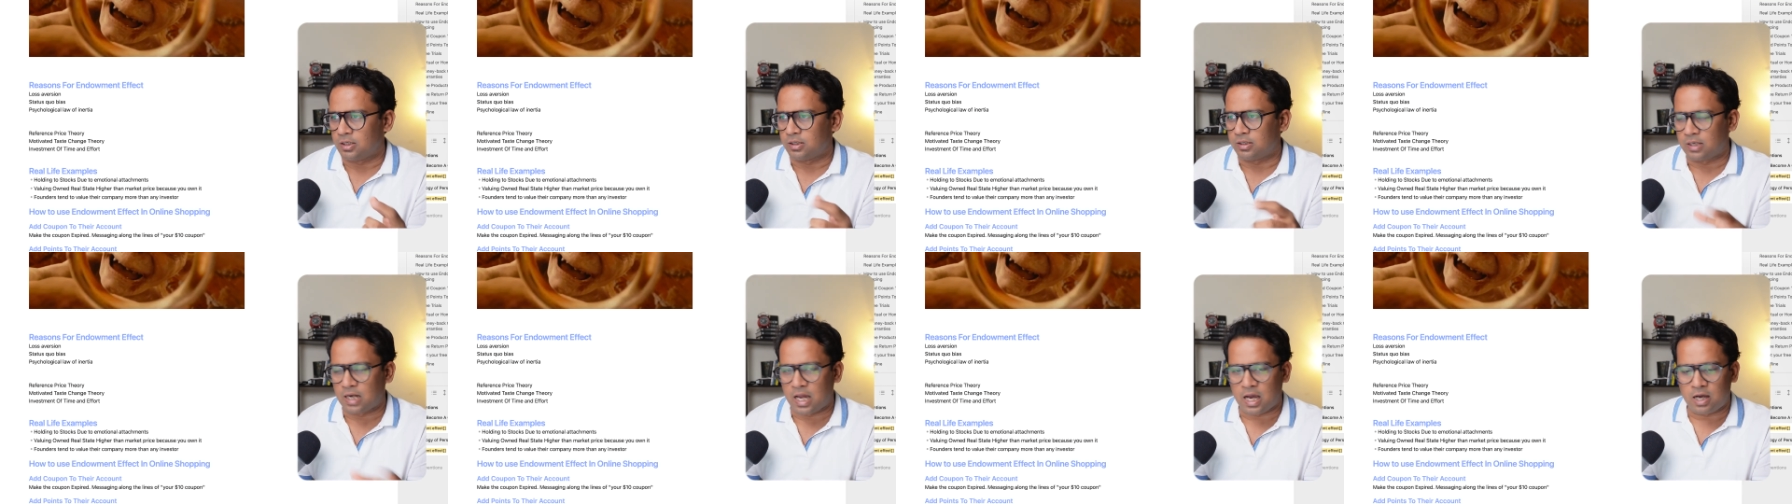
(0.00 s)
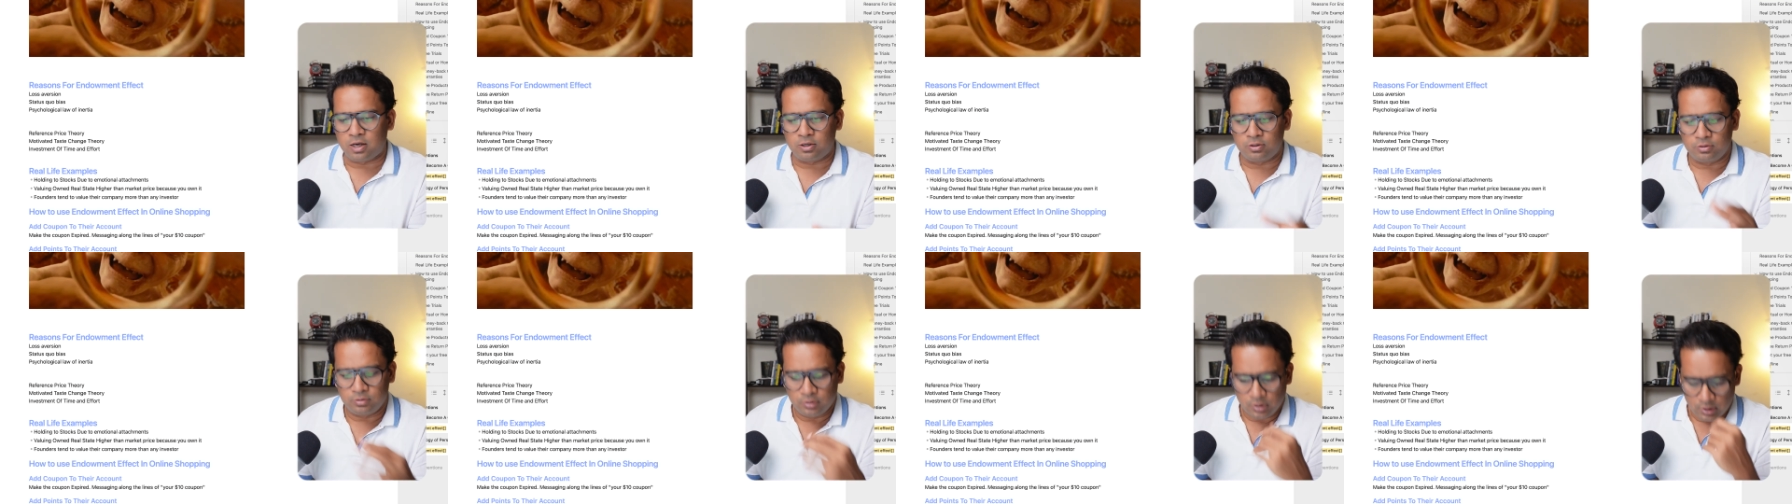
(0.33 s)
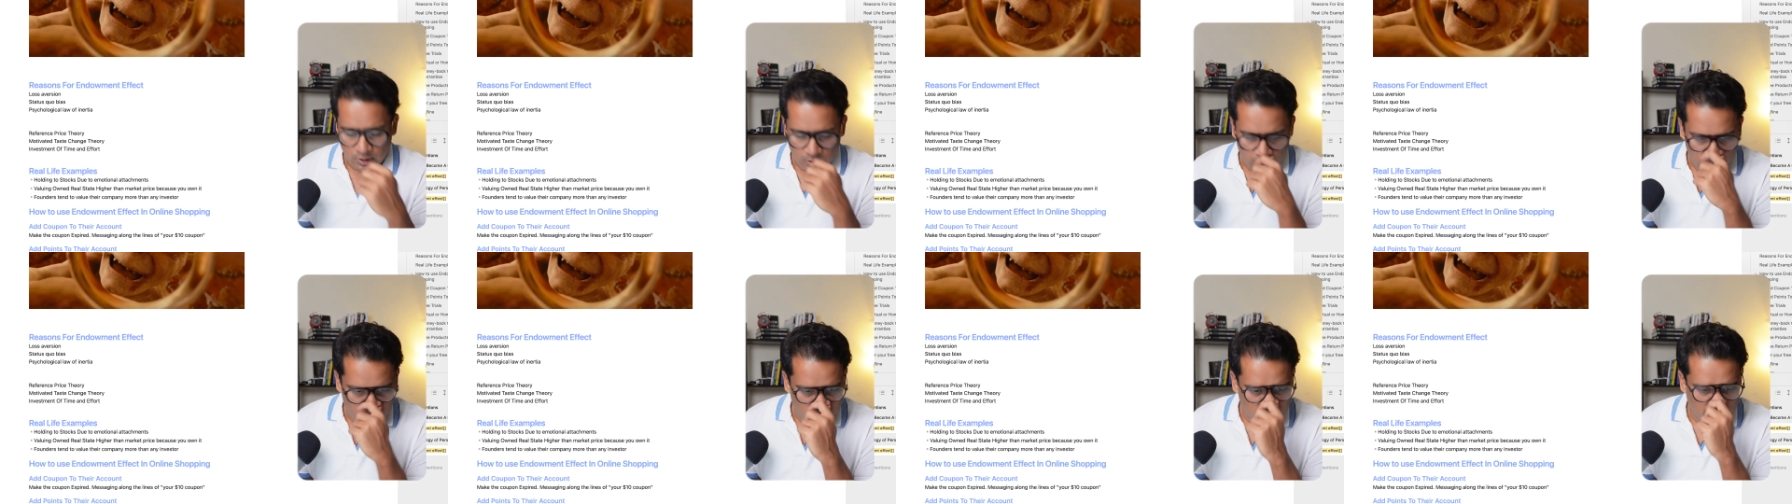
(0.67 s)
Now
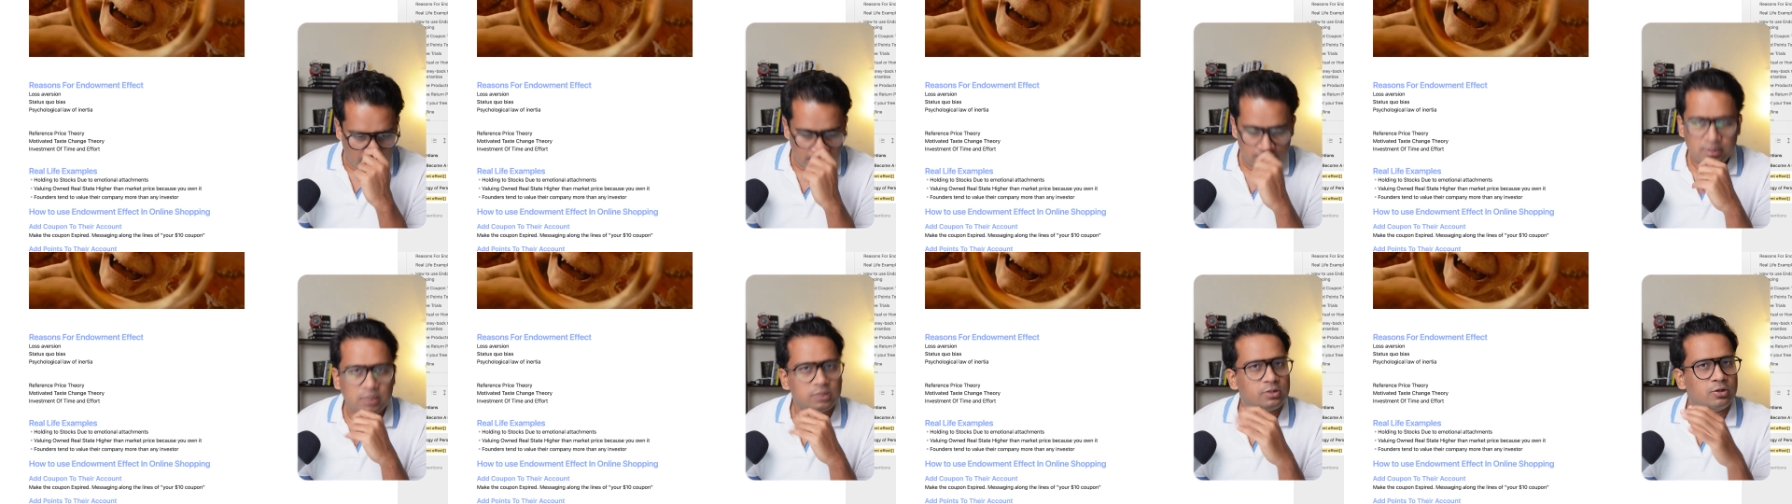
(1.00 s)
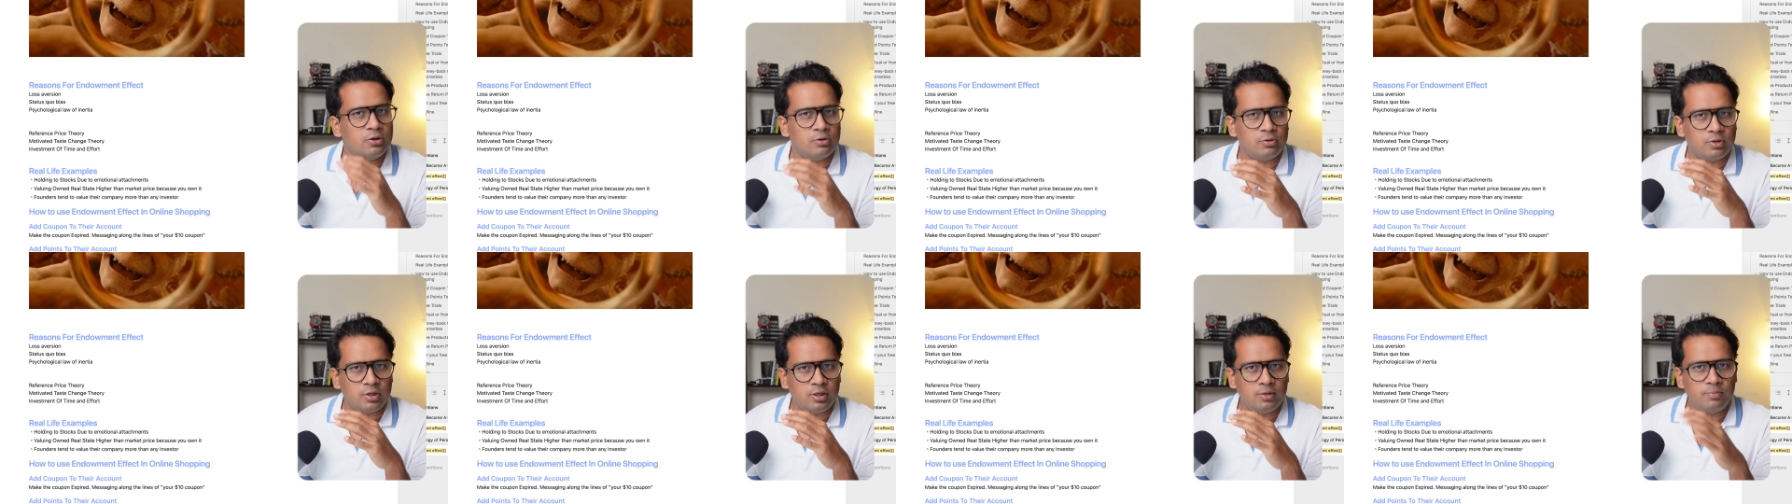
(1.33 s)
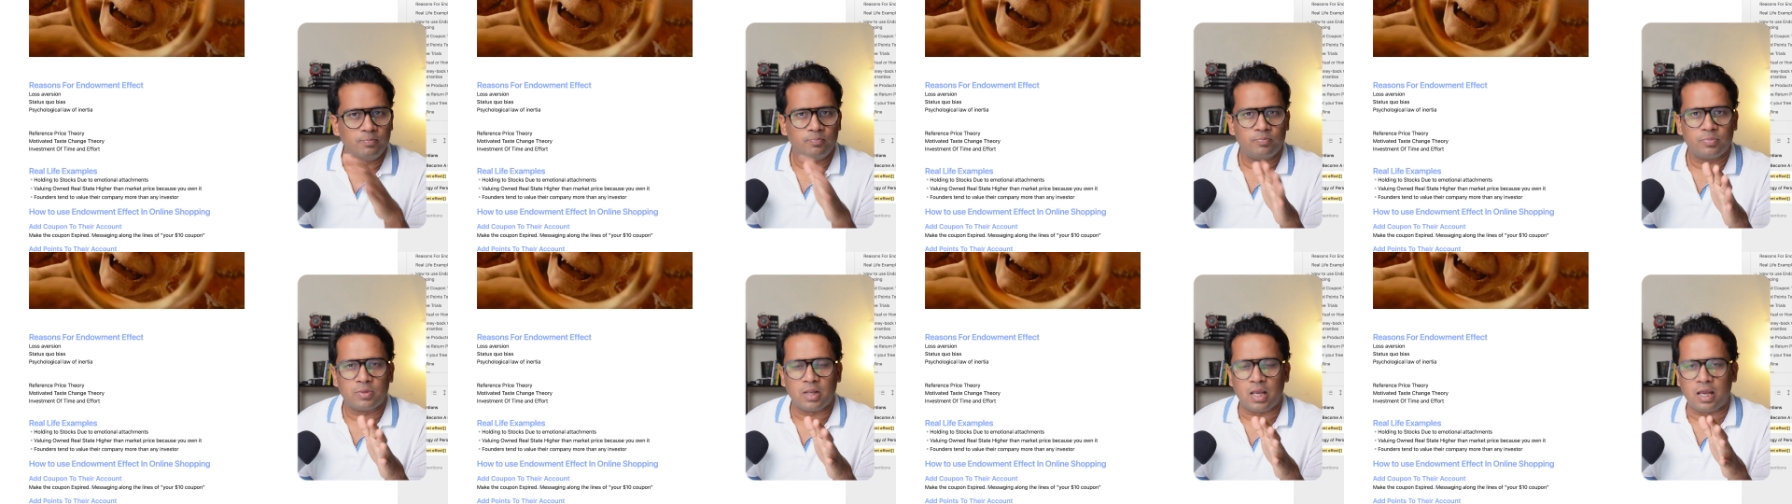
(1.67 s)
that's the theory,
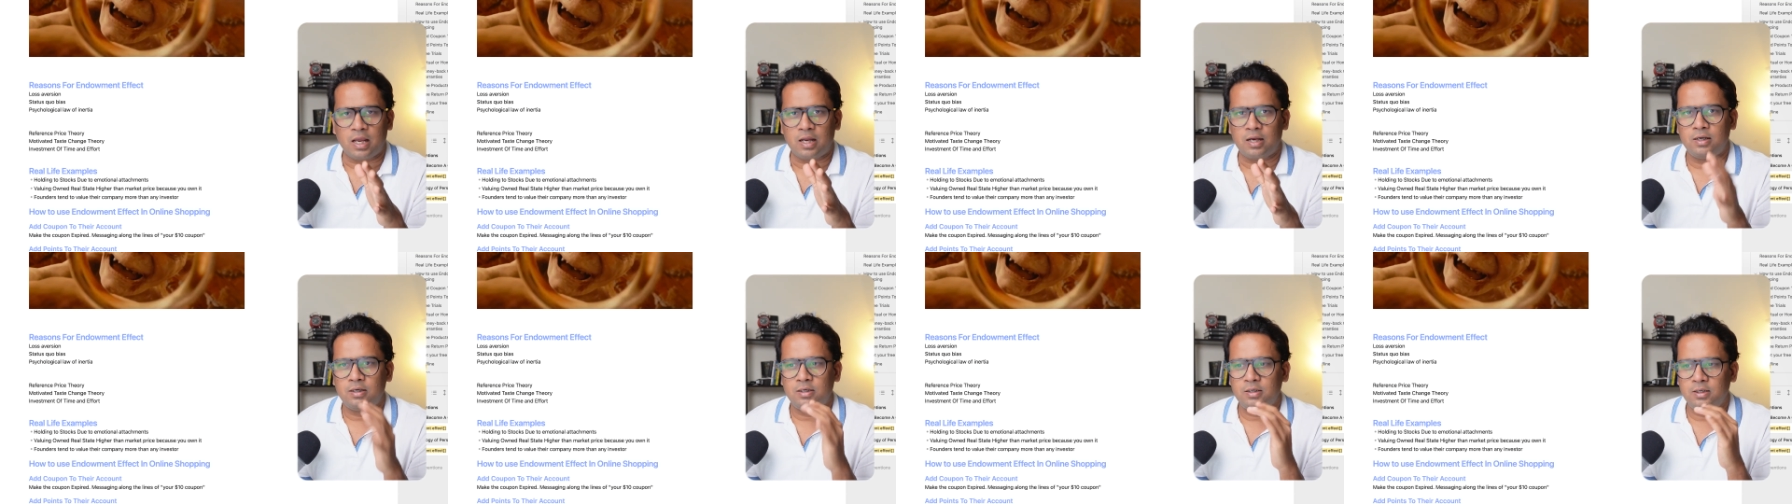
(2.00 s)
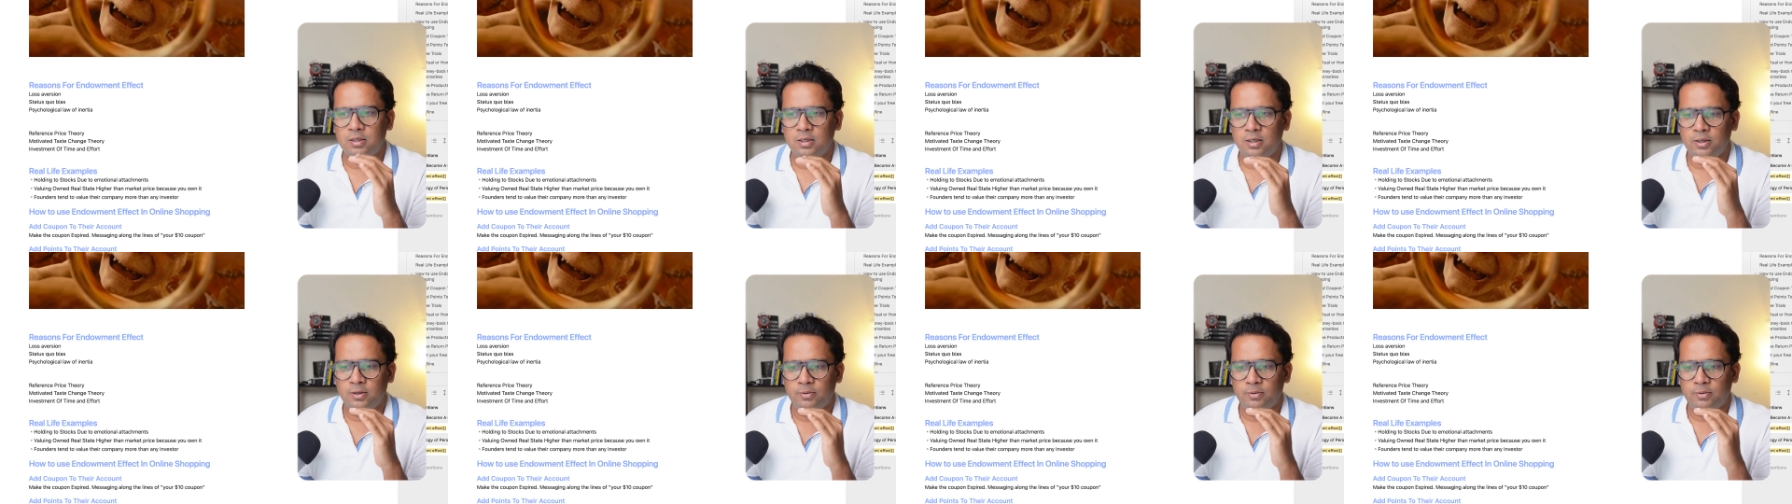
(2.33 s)
and